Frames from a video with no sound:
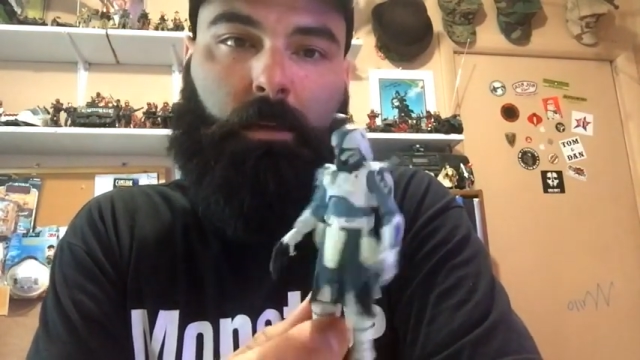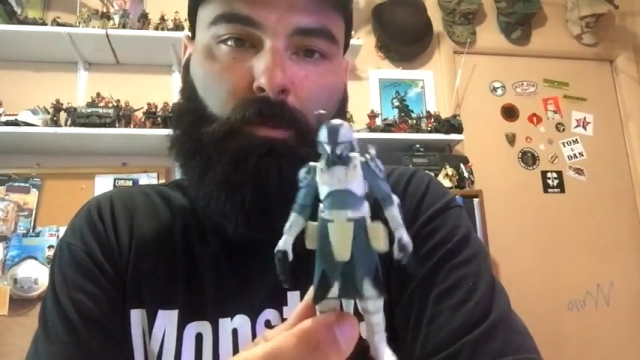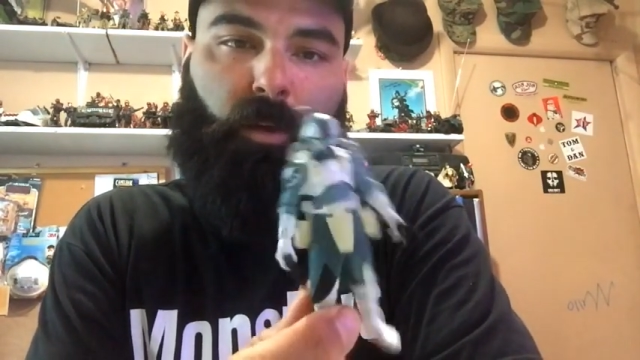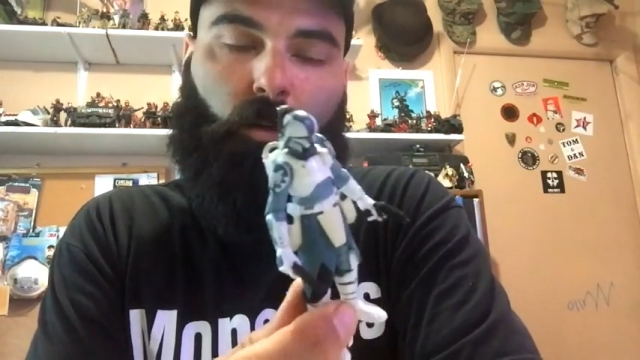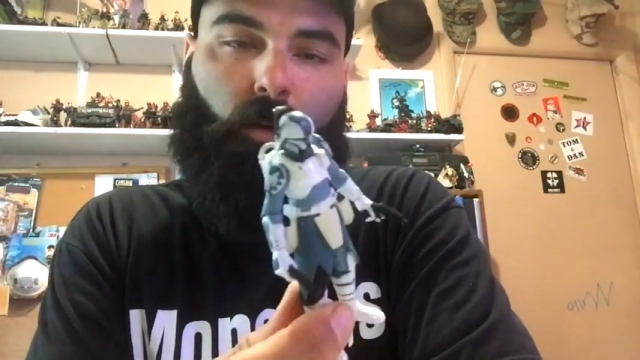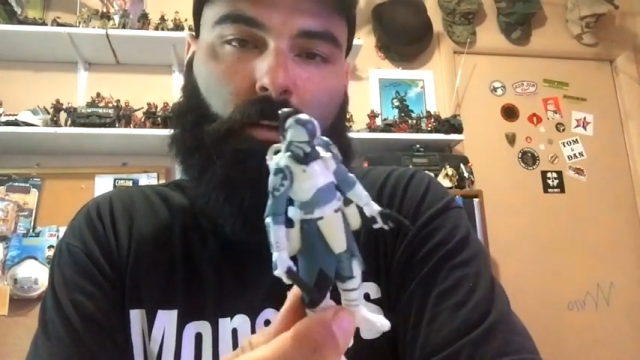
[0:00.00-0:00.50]

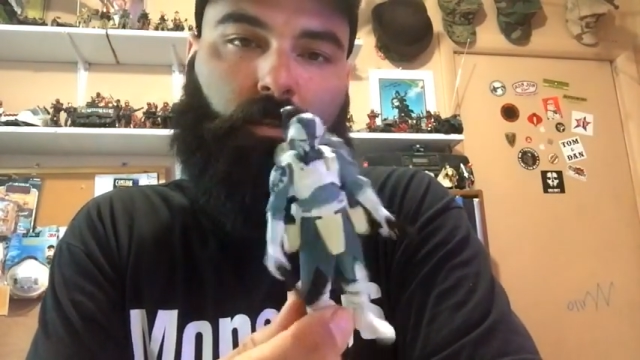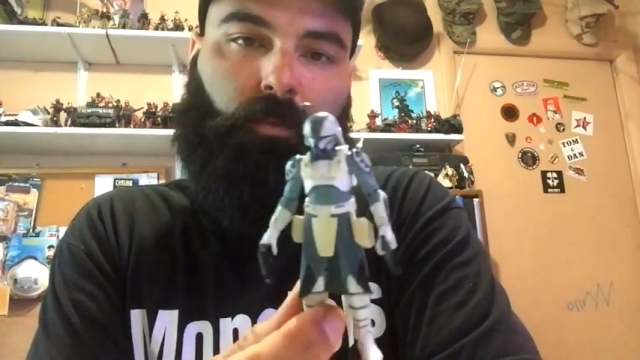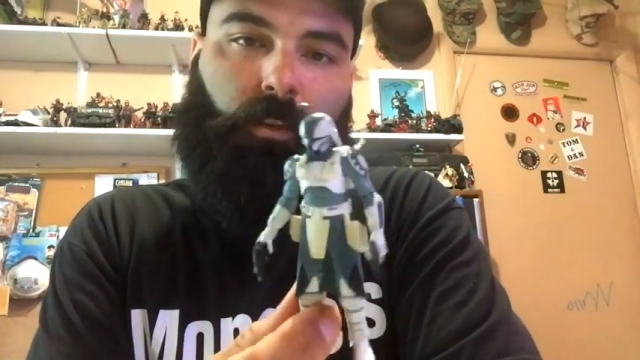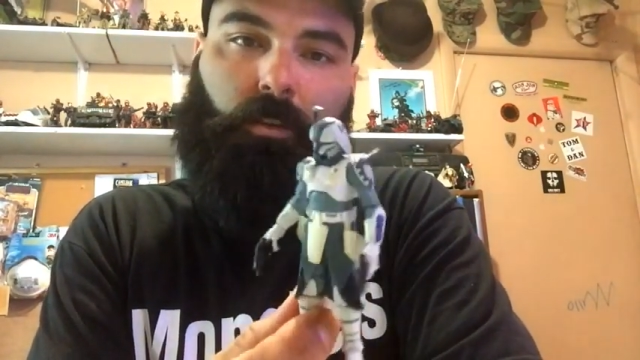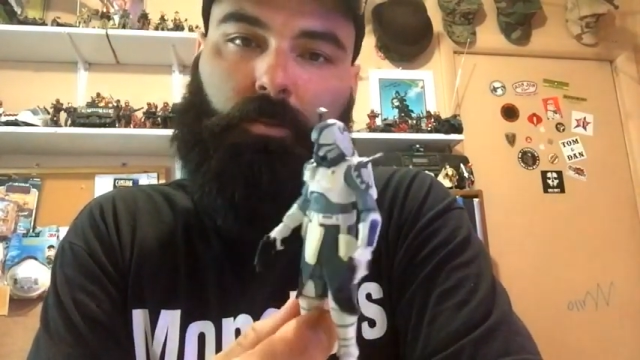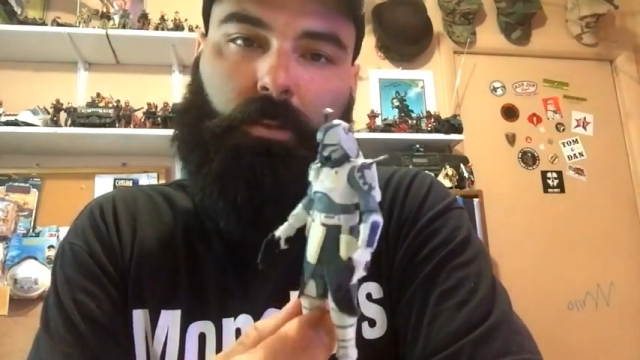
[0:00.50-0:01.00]
POS
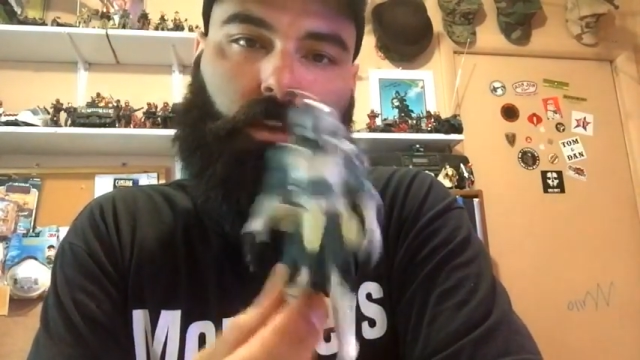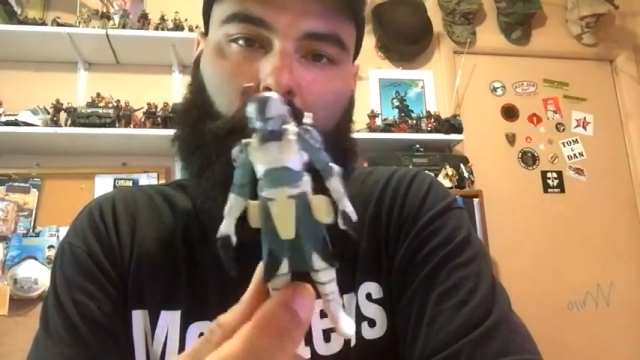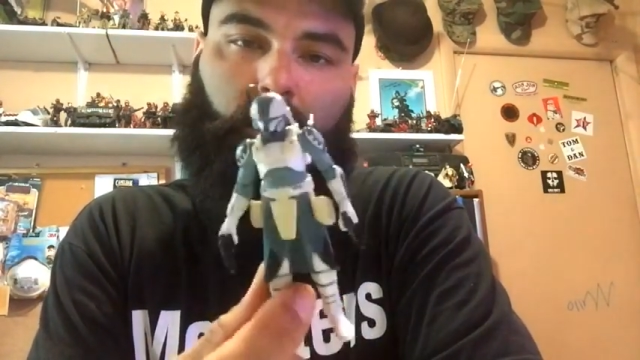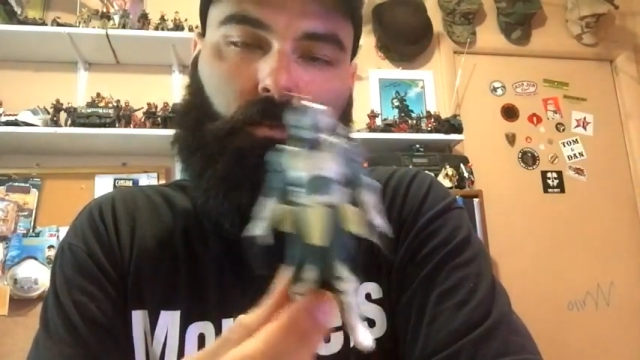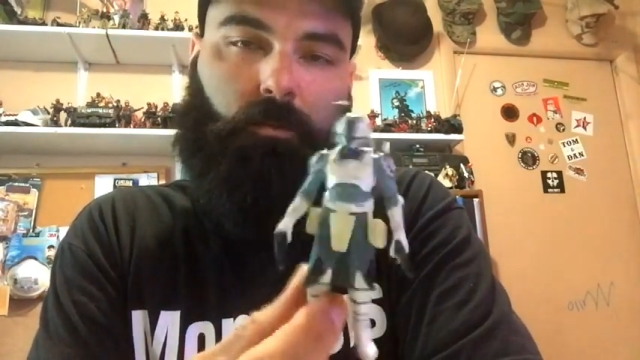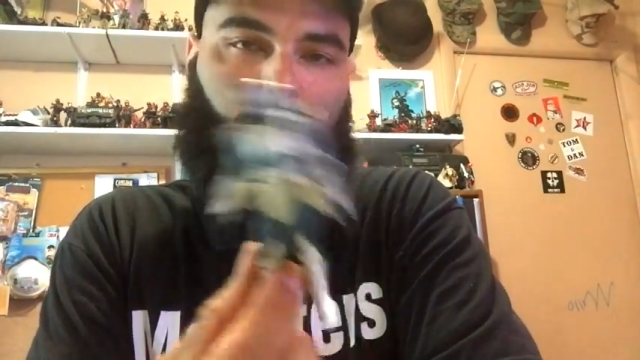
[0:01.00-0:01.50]
figures. They
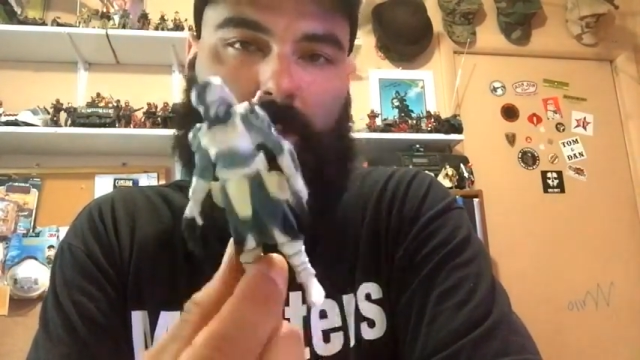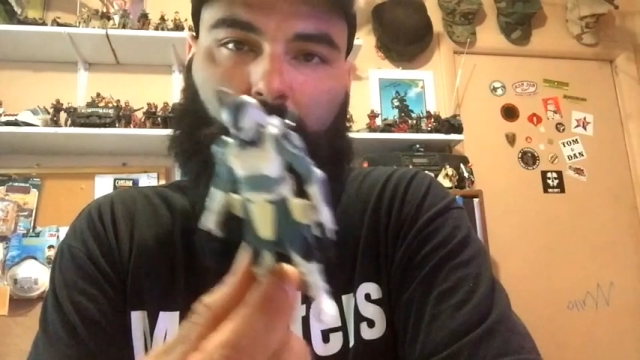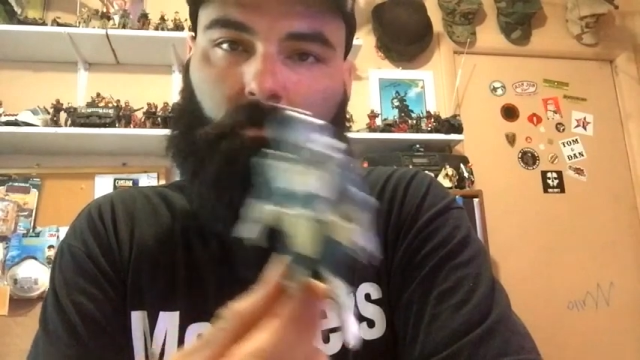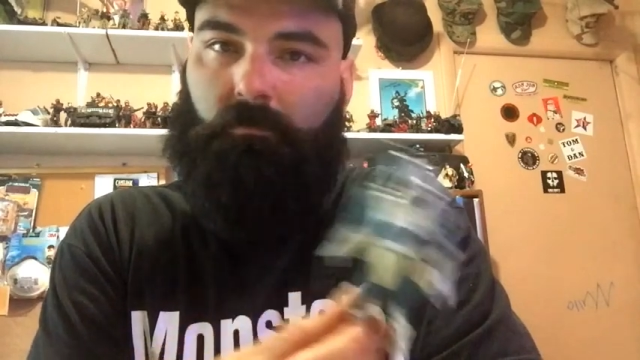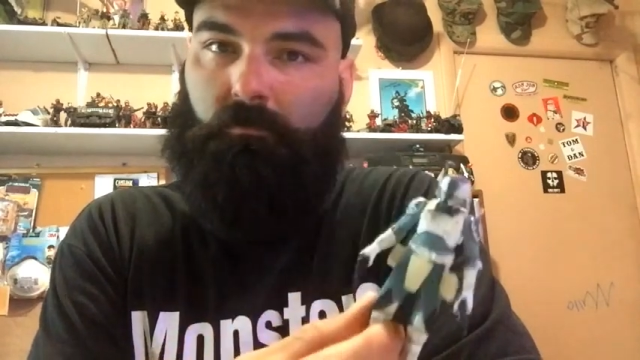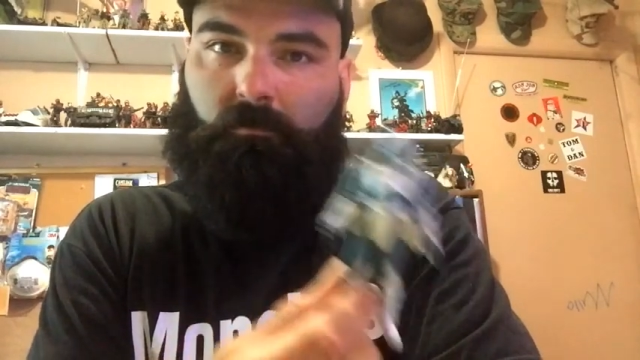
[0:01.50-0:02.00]
get those
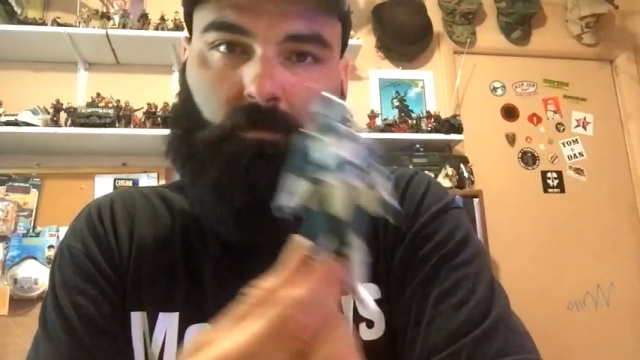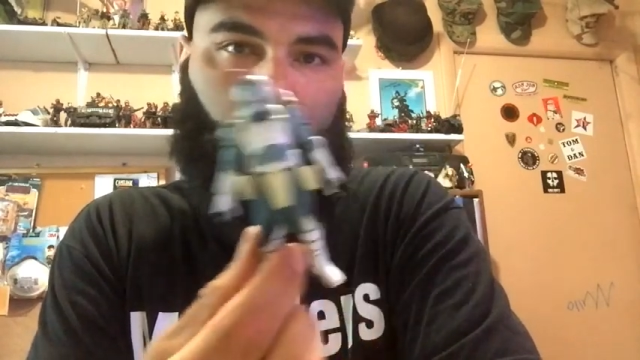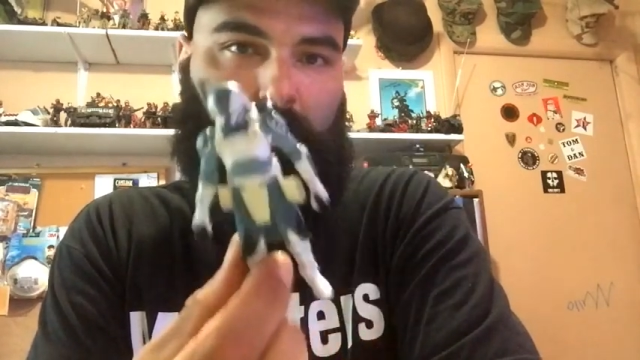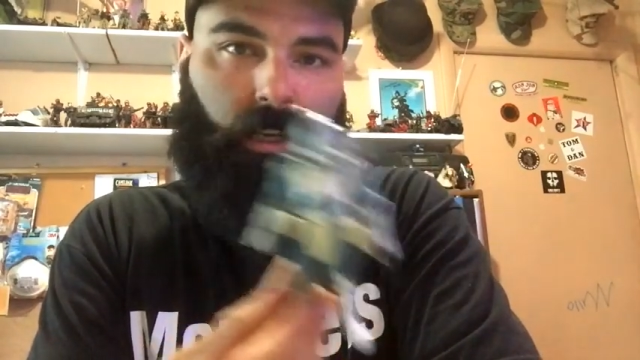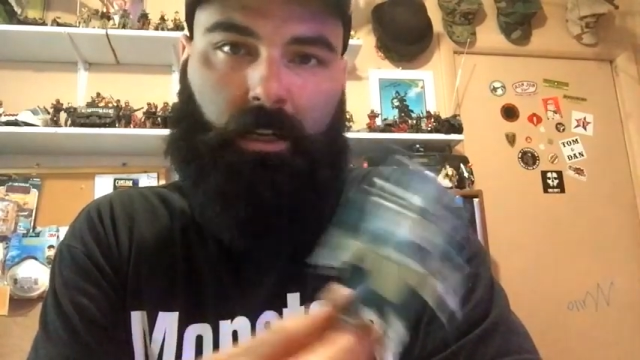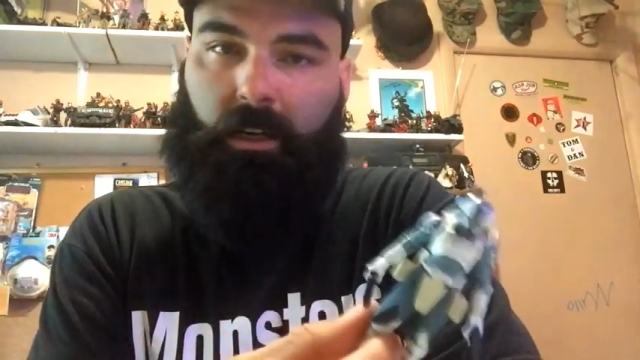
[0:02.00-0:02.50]
in
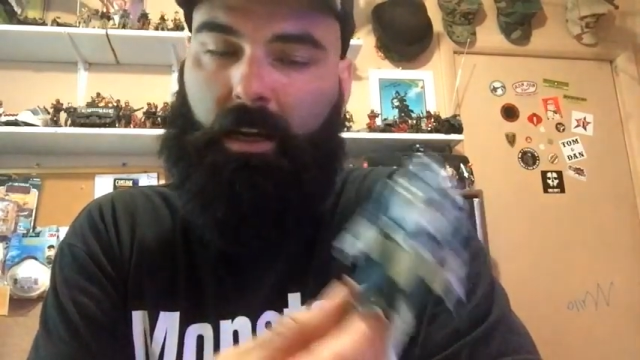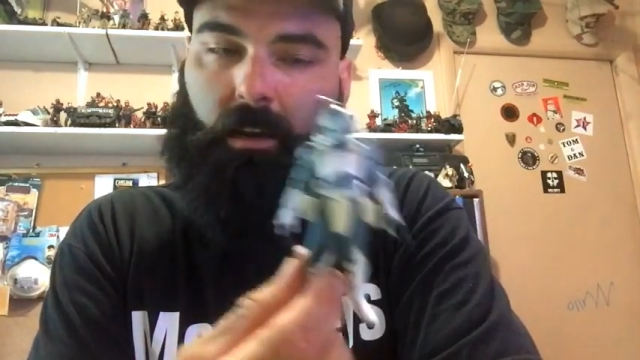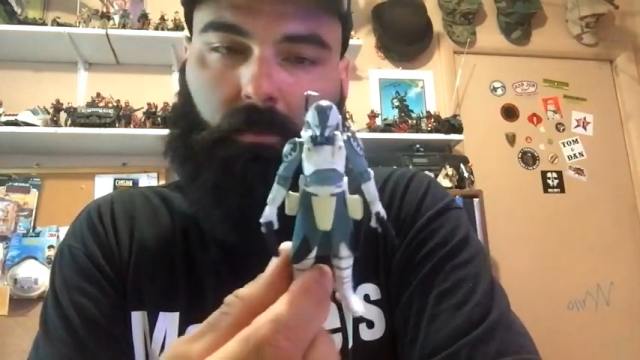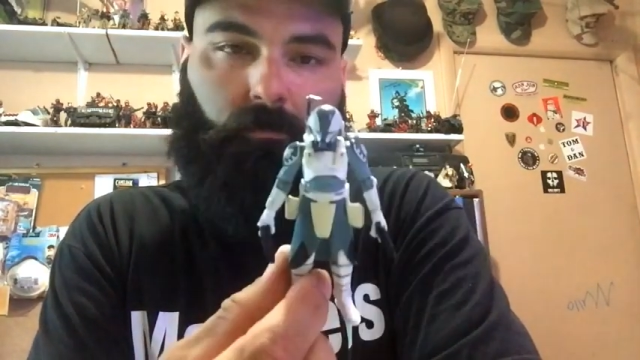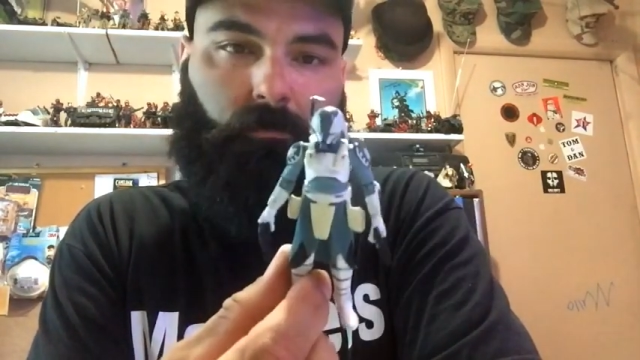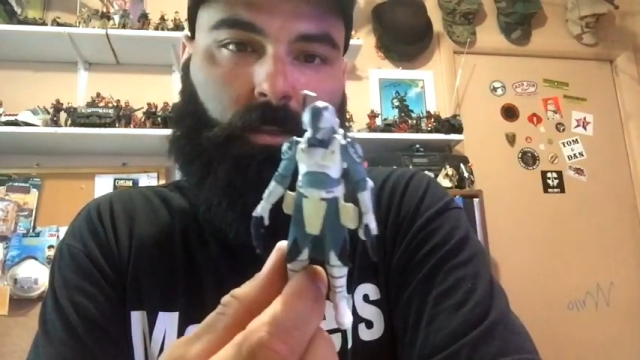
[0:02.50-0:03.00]
and out.